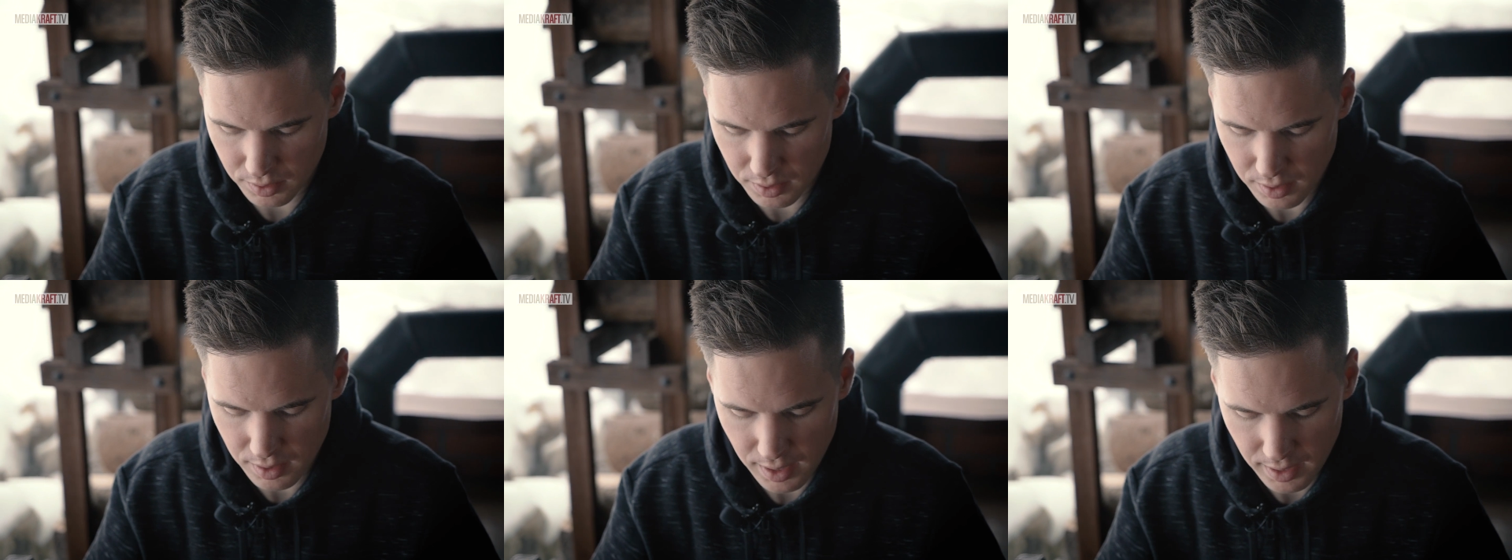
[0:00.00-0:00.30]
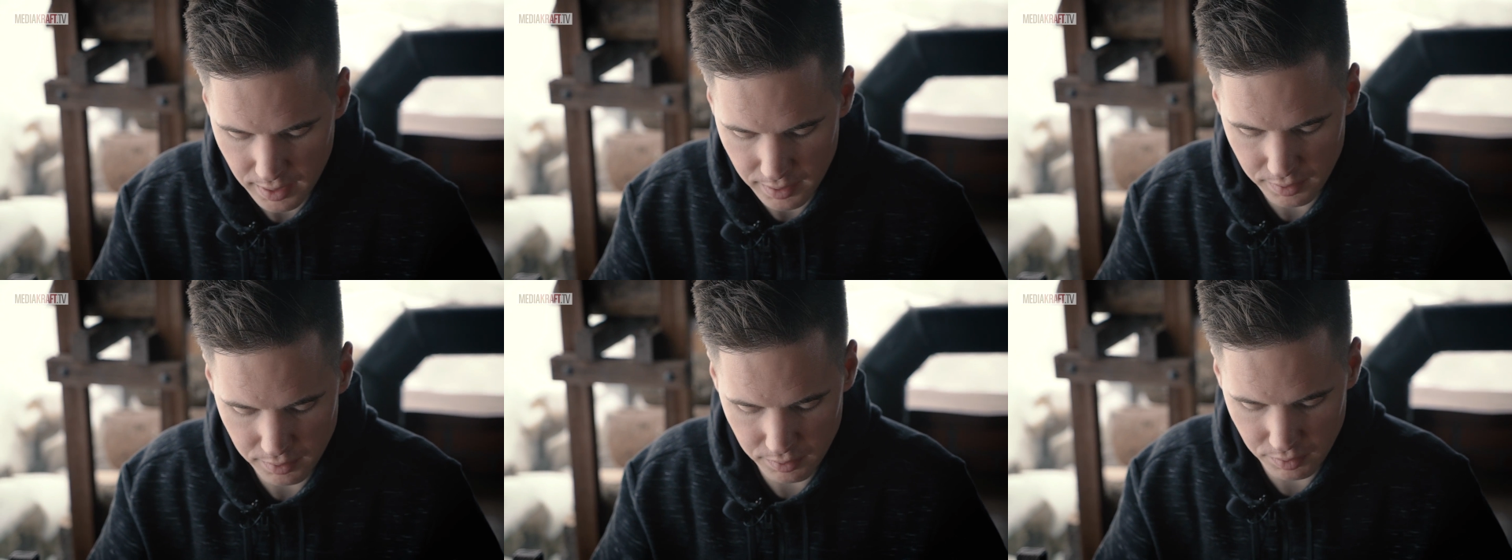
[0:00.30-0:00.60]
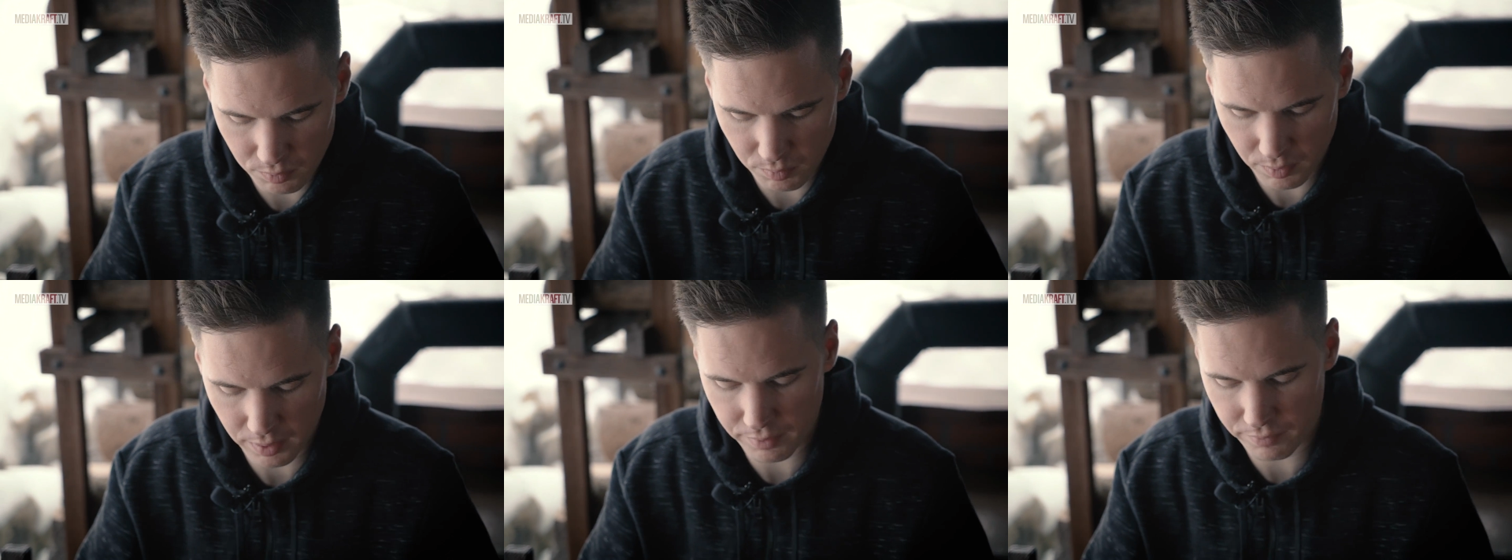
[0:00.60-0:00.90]
not
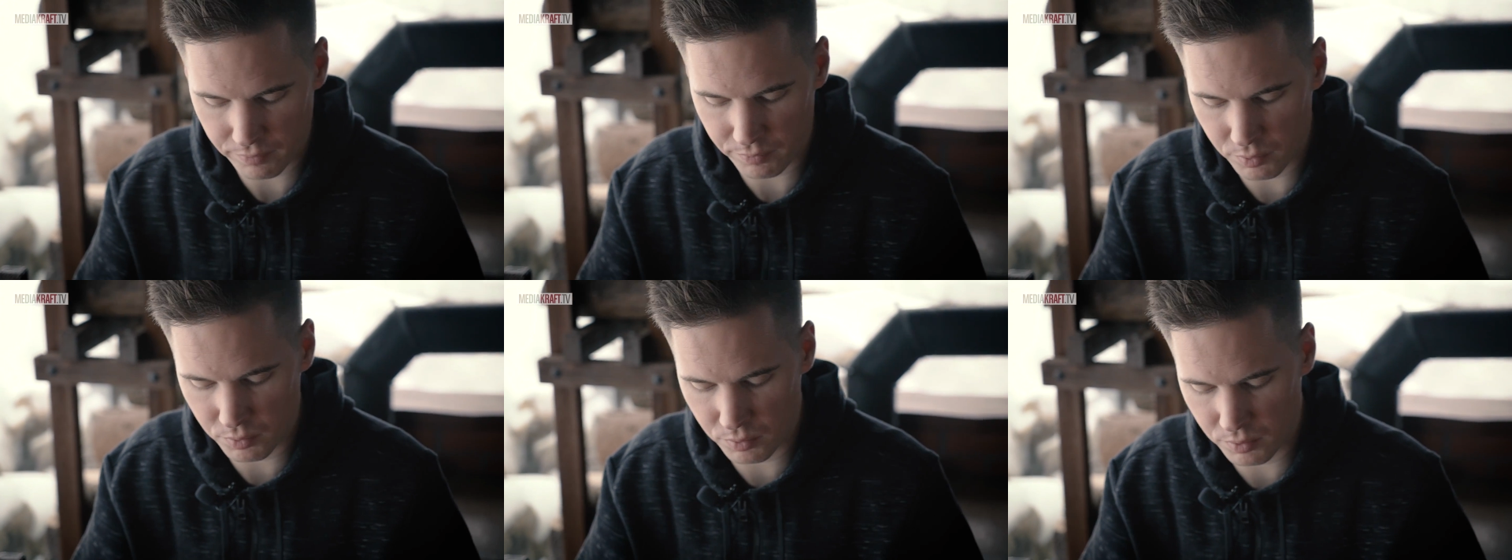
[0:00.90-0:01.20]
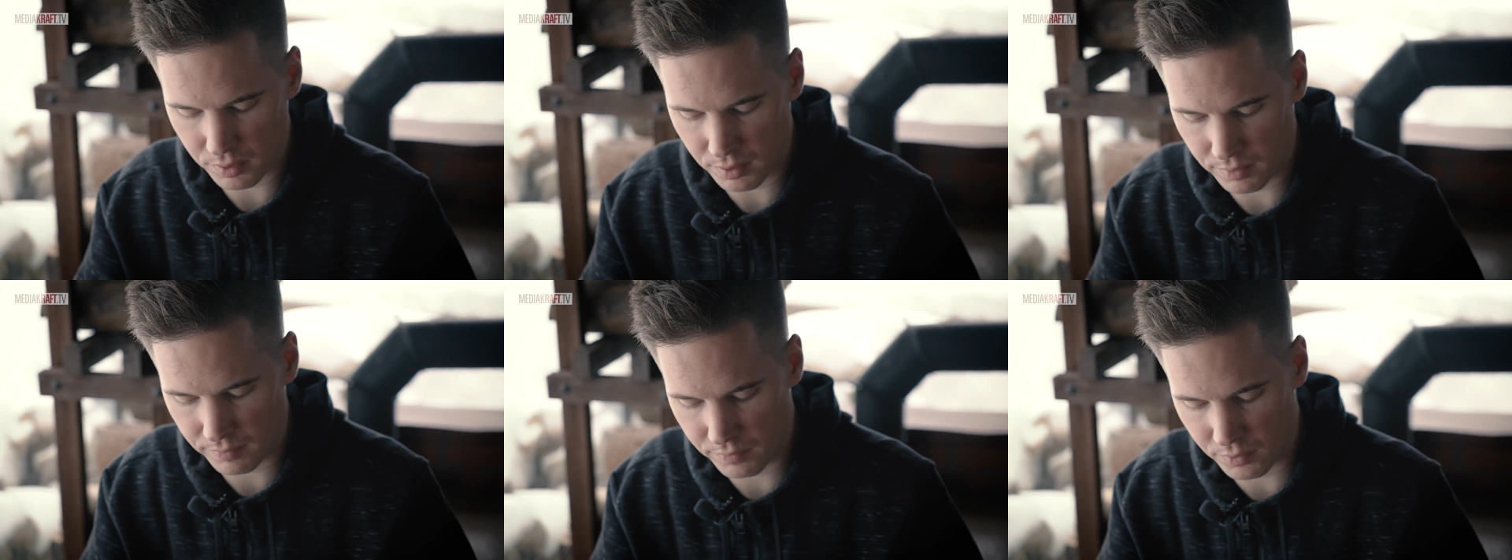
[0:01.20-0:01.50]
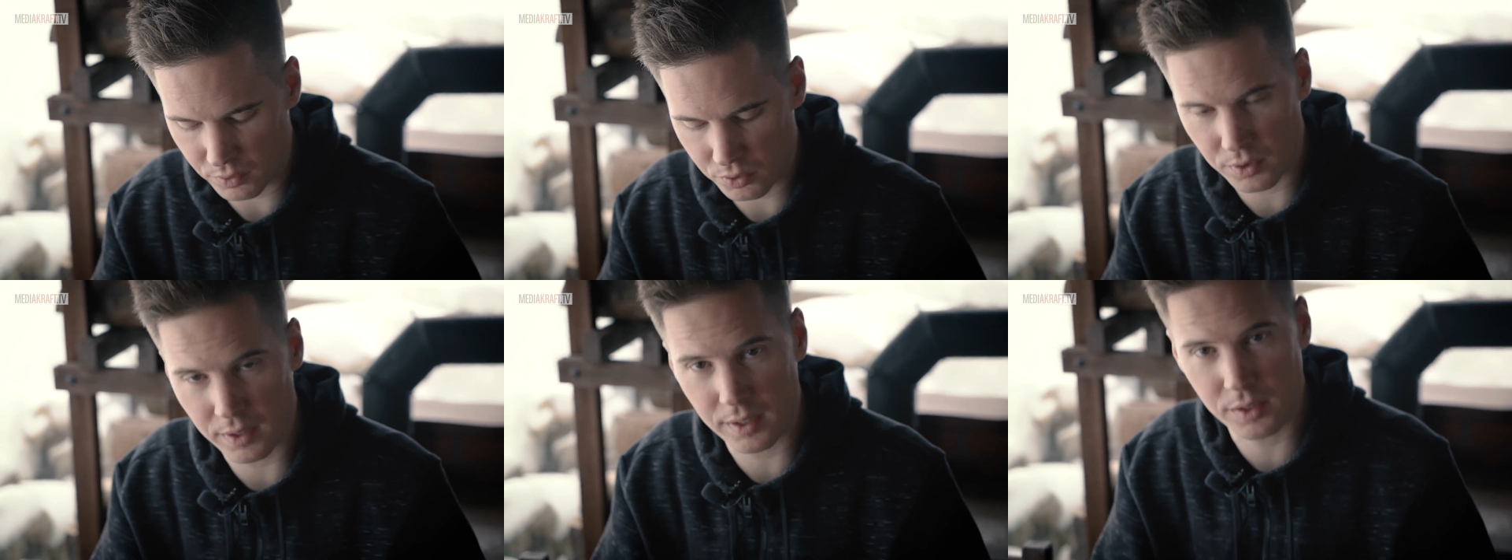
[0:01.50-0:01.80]
the right food if
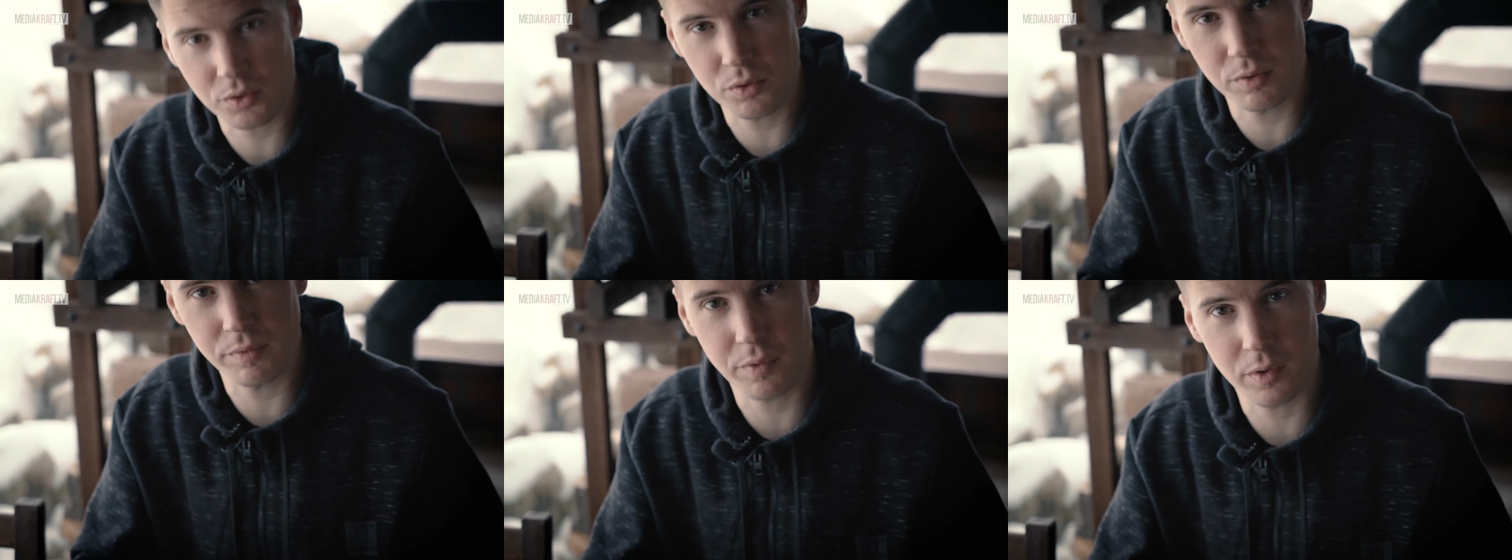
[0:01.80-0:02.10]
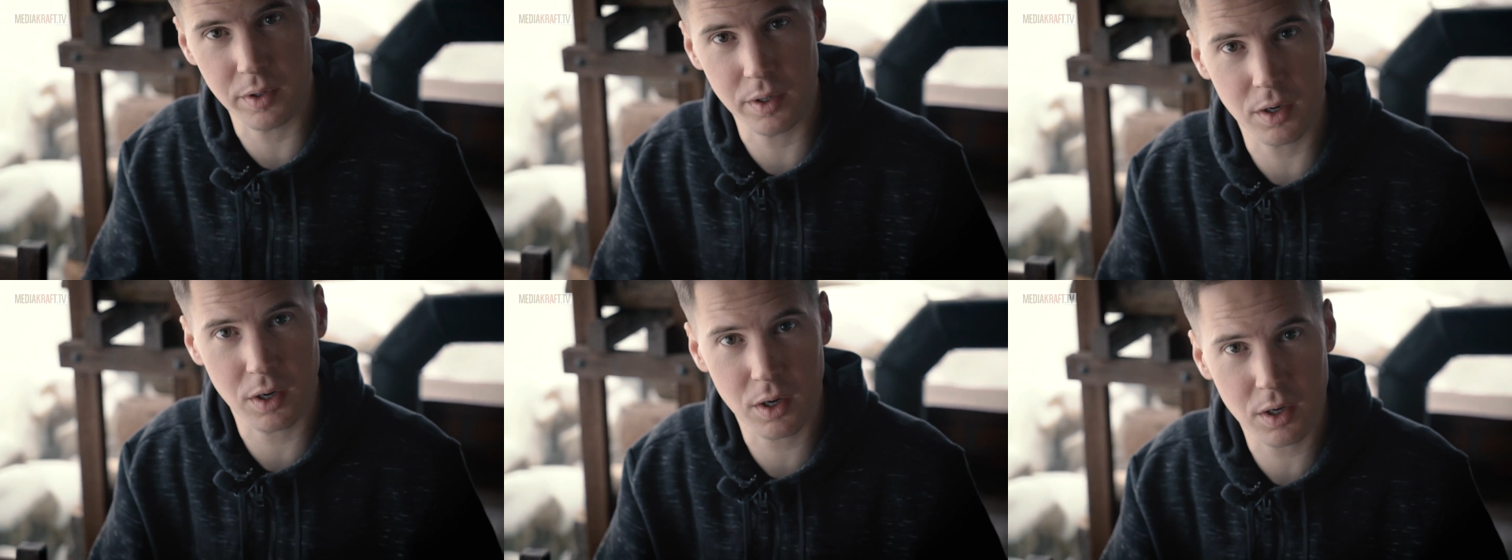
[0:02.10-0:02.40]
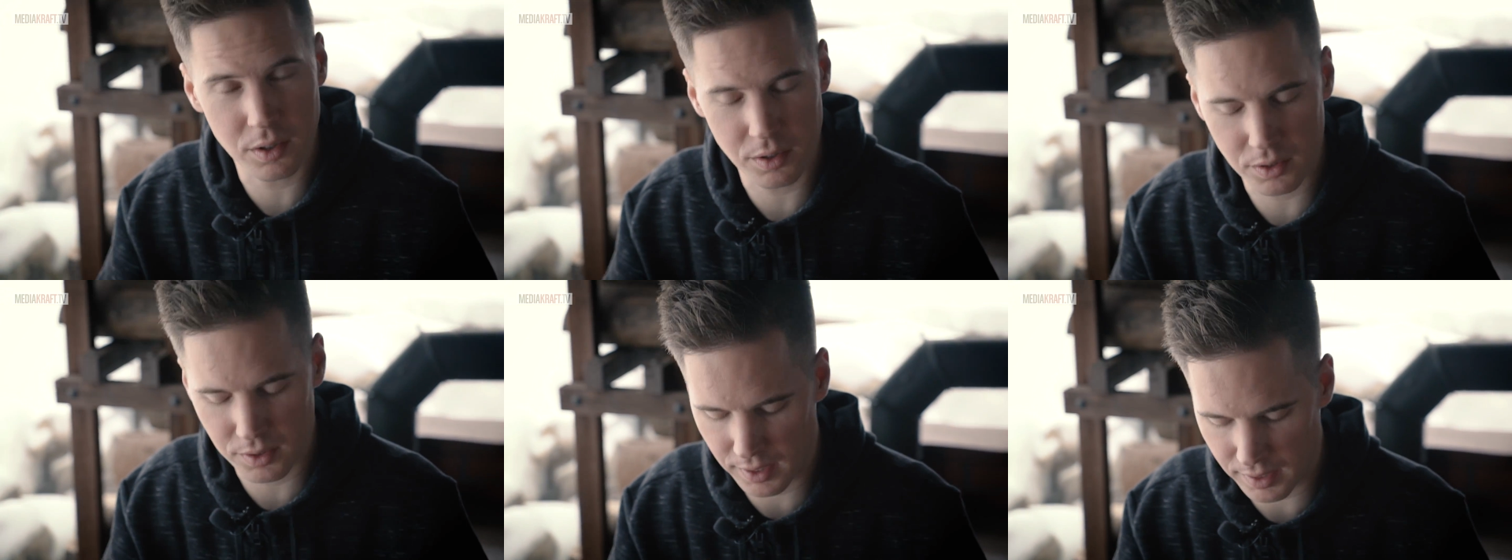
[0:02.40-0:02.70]
you're trying to avoid a
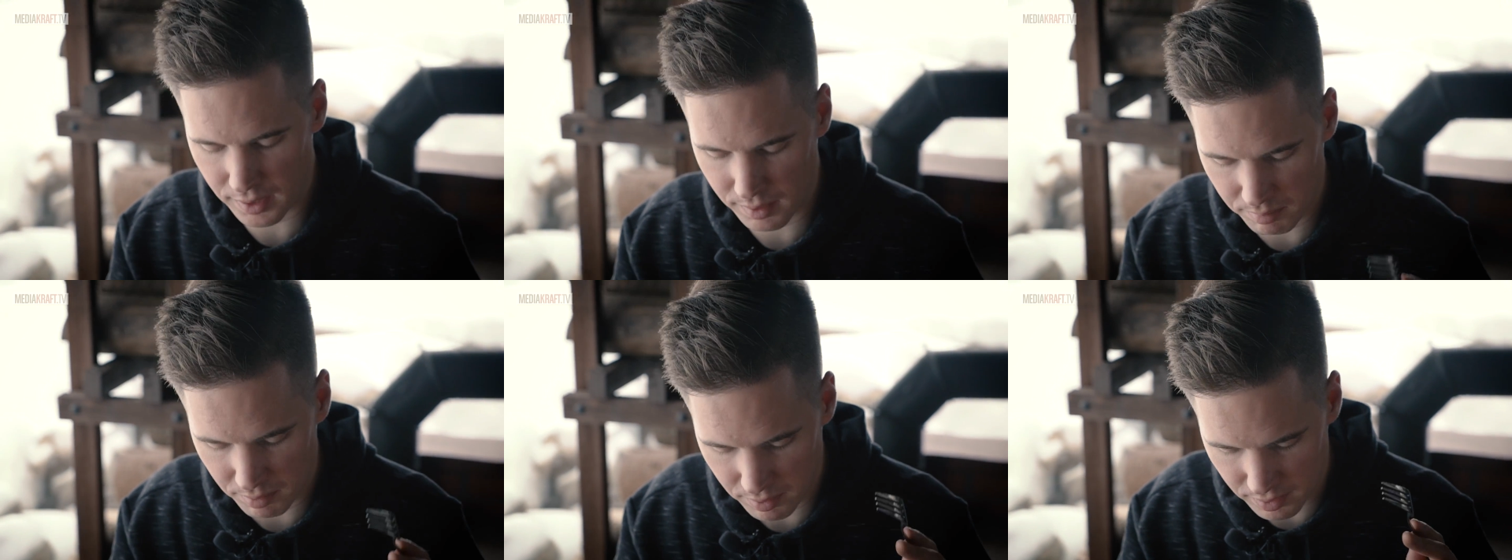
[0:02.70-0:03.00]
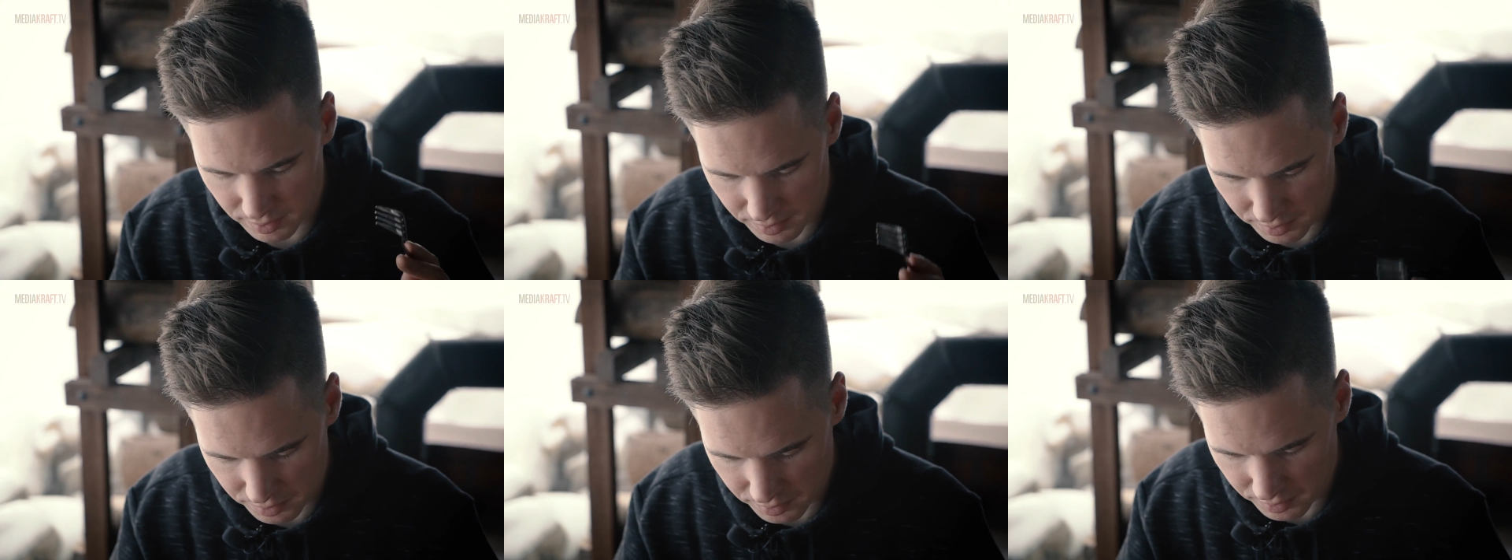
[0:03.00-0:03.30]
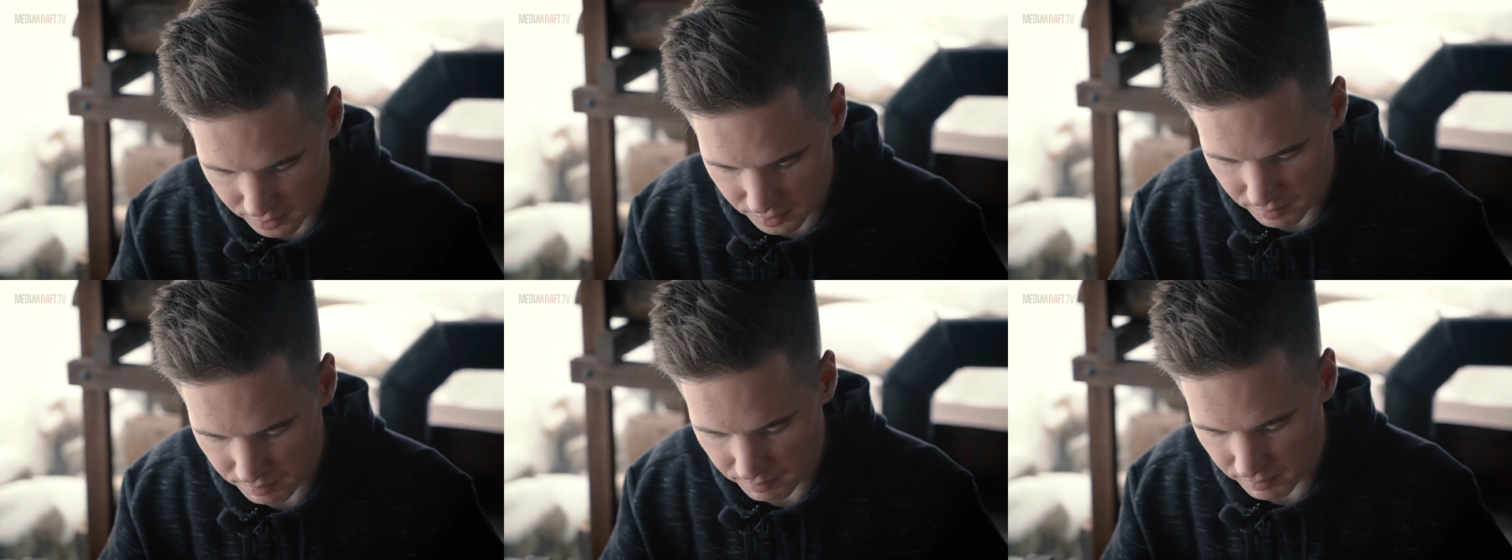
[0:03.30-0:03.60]
heart attack, but I
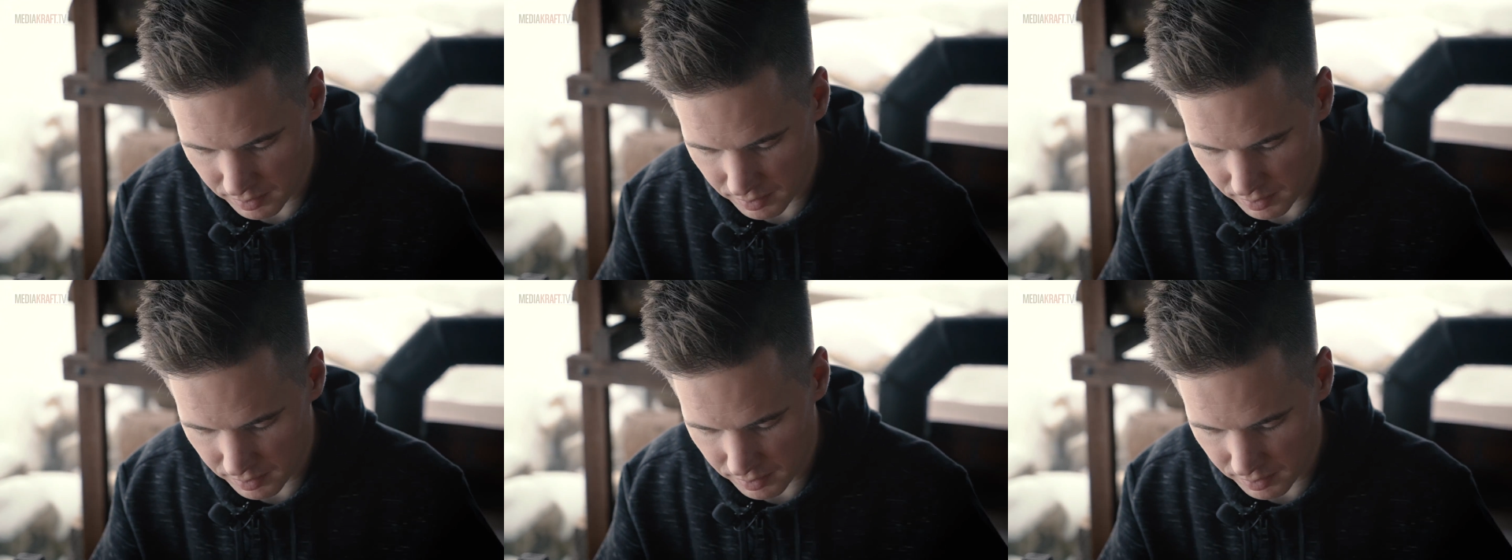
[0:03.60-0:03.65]
think it